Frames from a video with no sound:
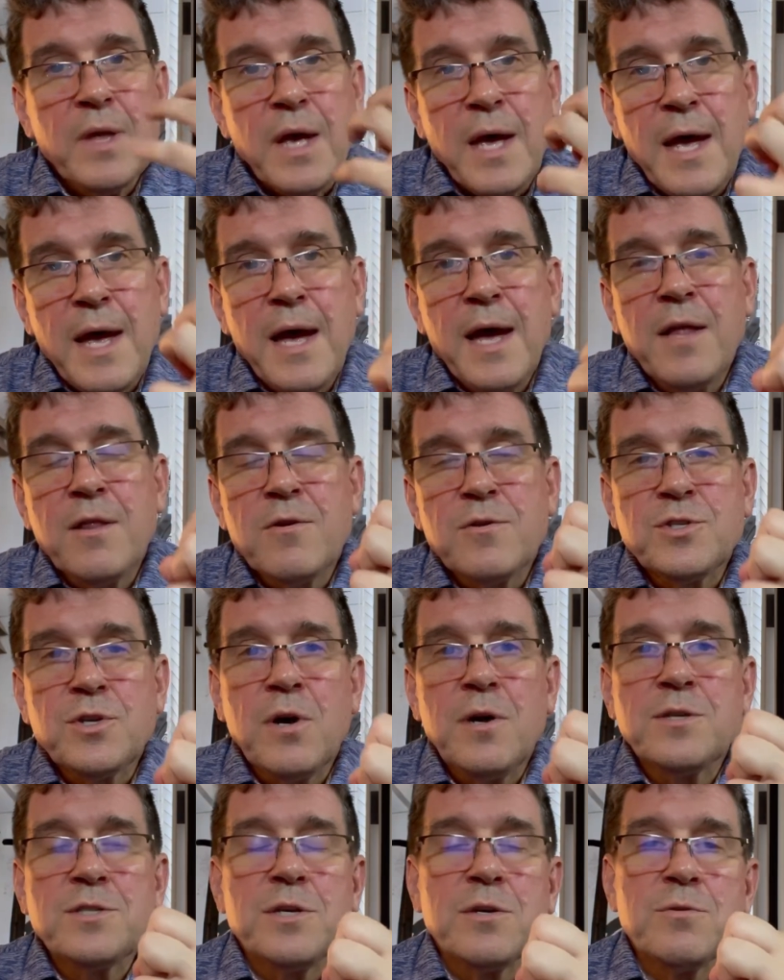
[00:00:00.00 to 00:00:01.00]
and there's
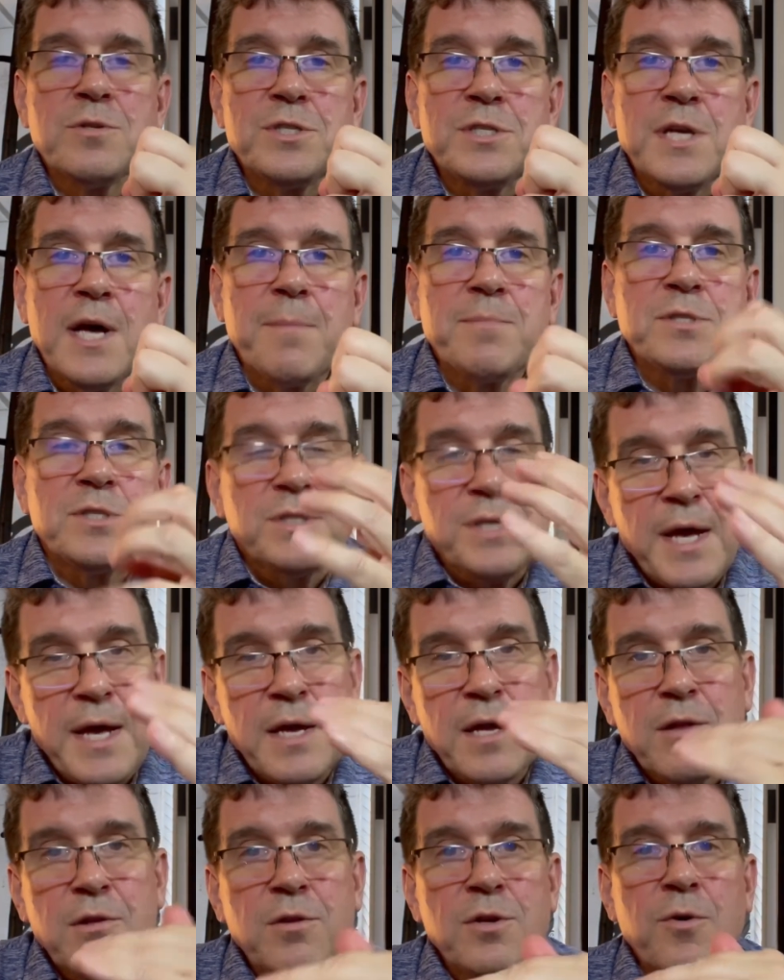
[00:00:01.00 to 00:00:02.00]
also steps
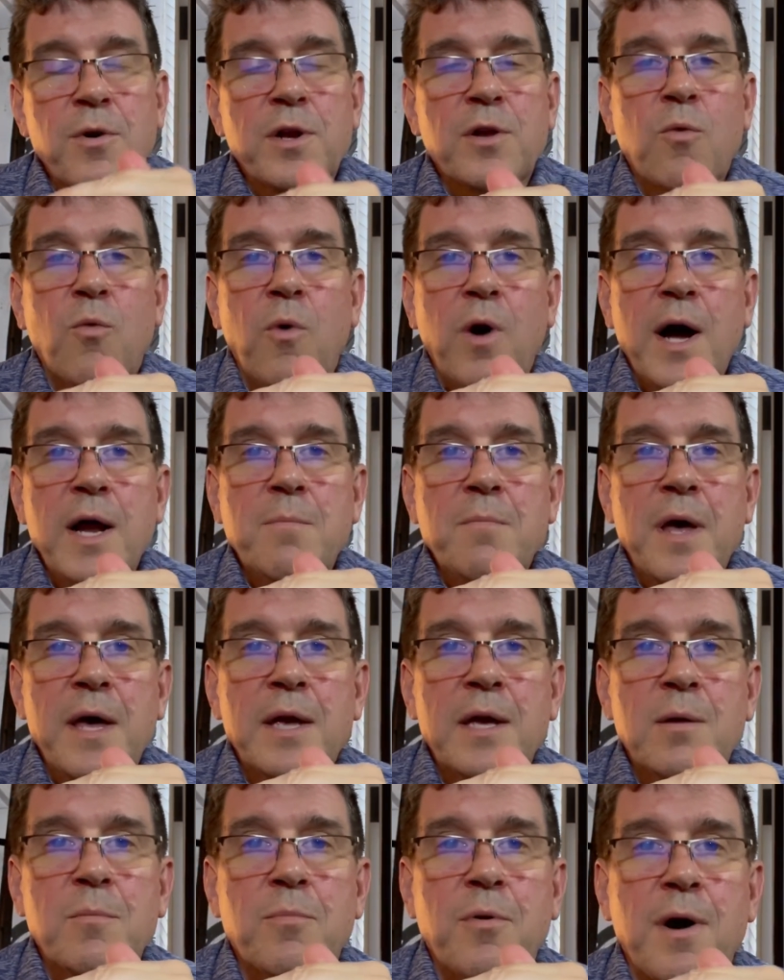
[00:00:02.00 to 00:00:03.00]
taken during the
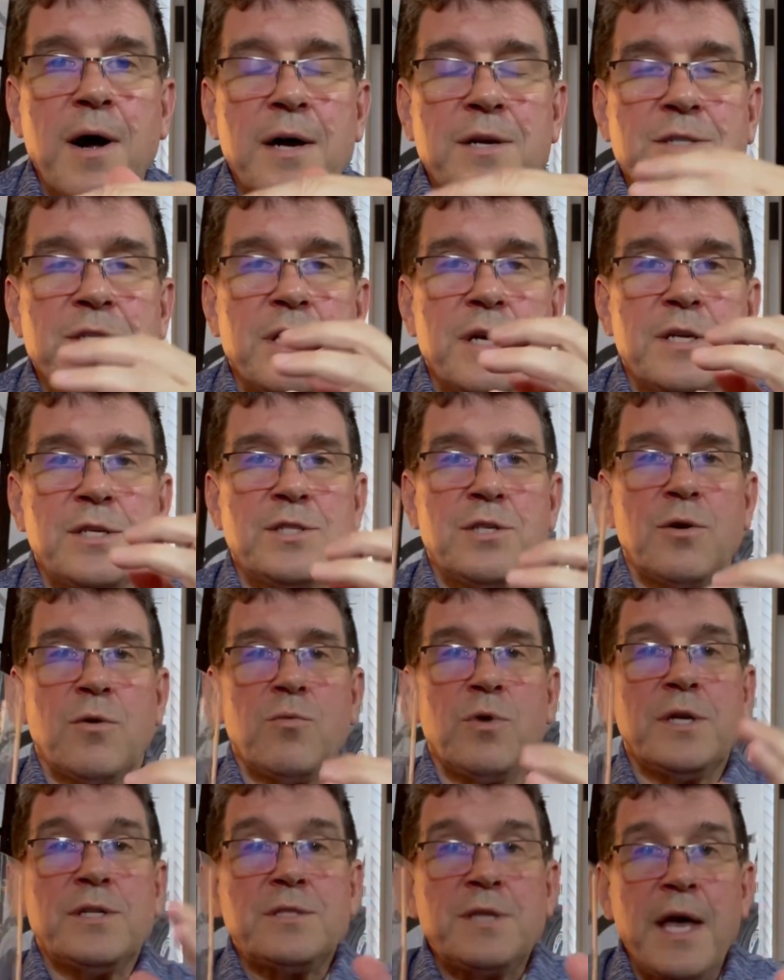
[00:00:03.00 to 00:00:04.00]
winemaking process to
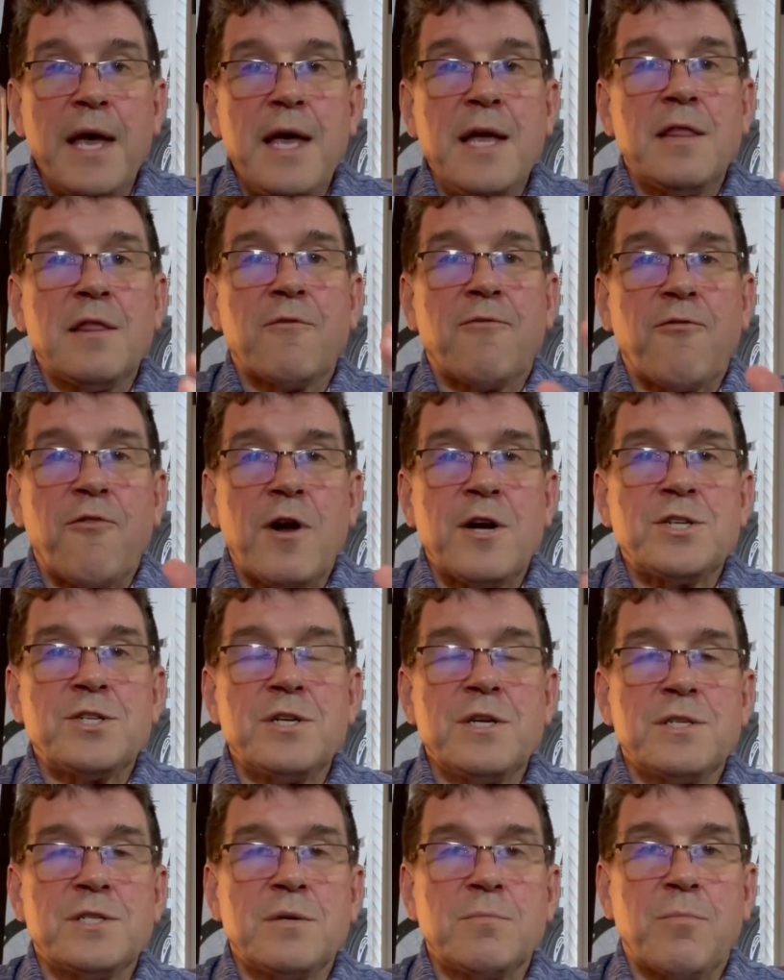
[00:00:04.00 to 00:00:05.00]
retain the
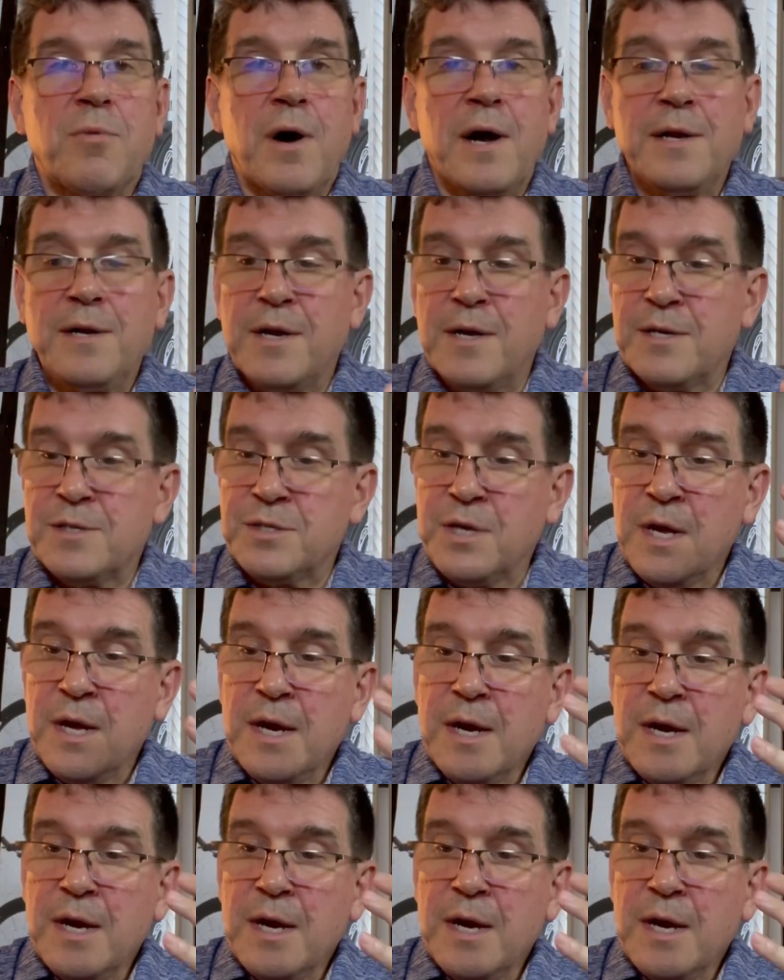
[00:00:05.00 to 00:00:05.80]
freshness and brightness.